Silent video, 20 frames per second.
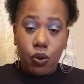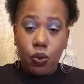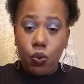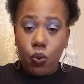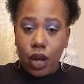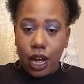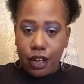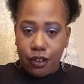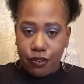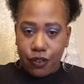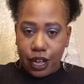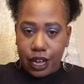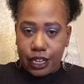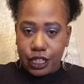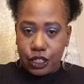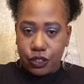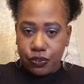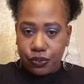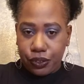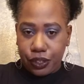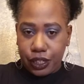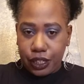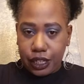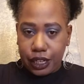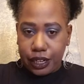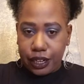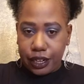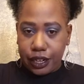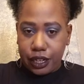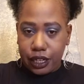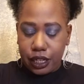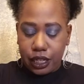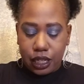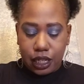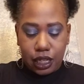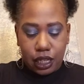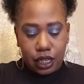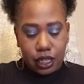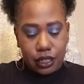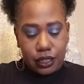Wi-Fi is free there.
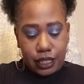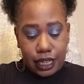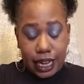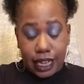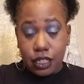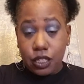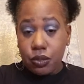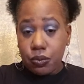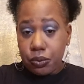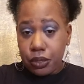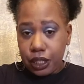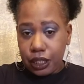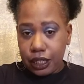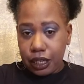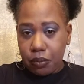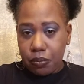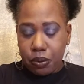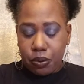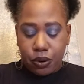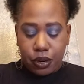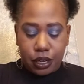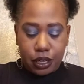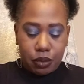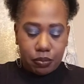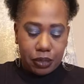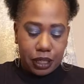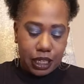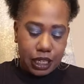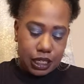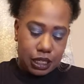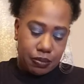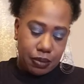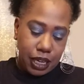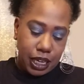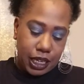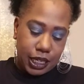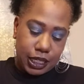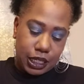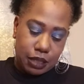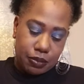That's really important, because
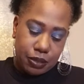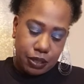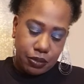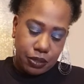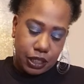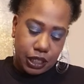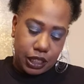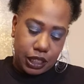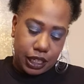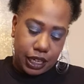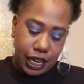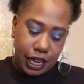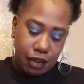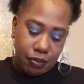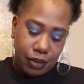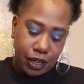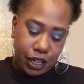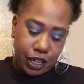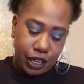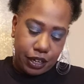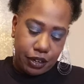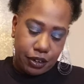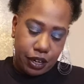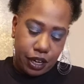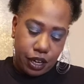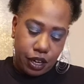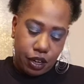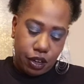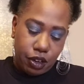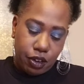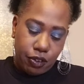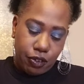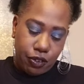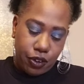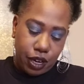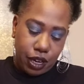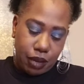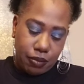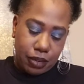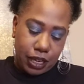my husband, when he came here
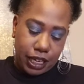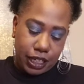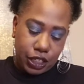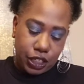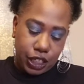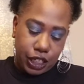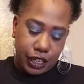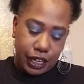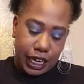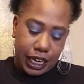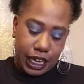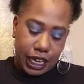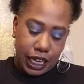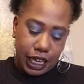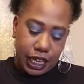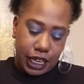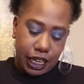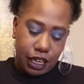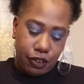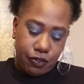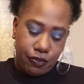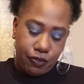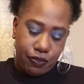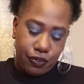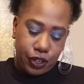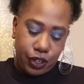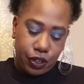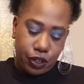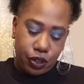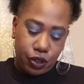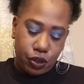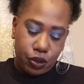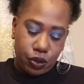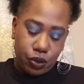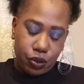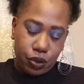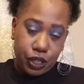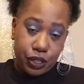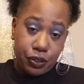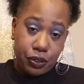from Nigeria, he
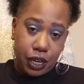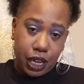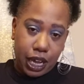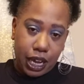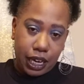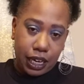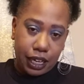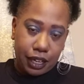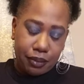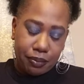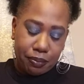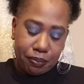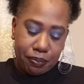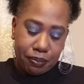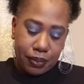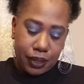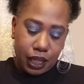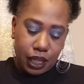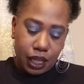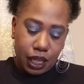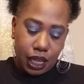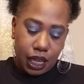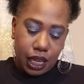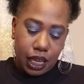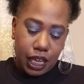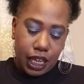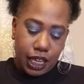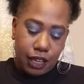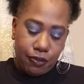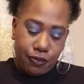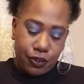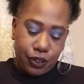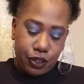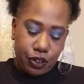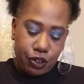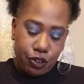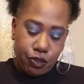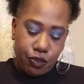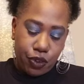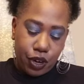flew United. He
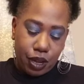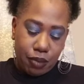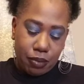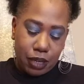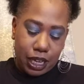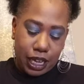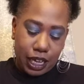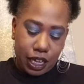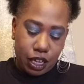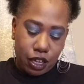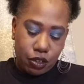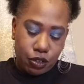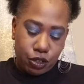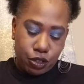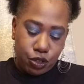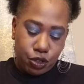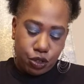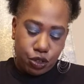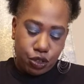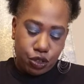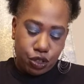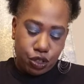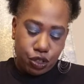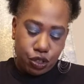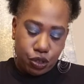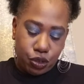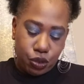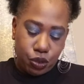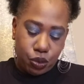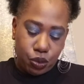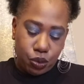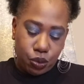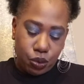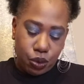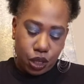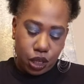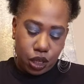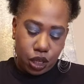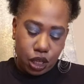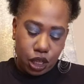flew from Lagos to
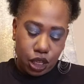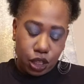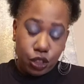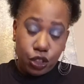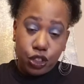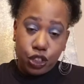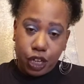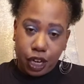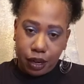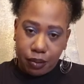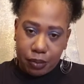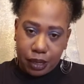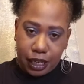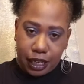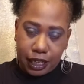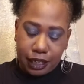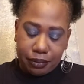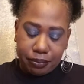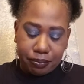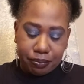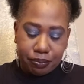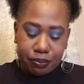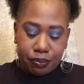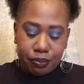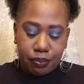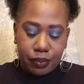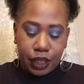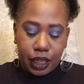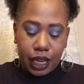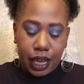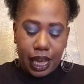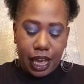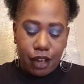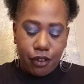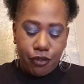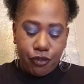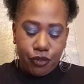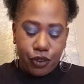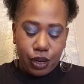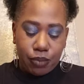Germany,
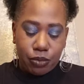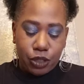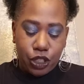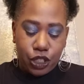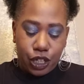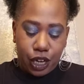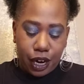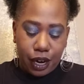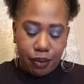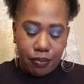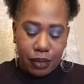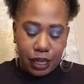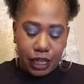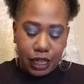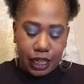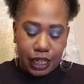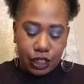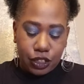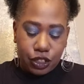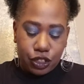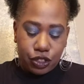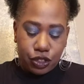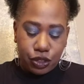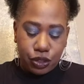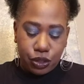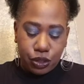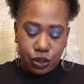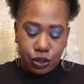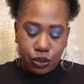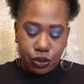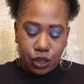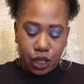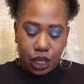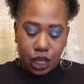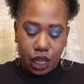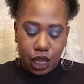and from Germany to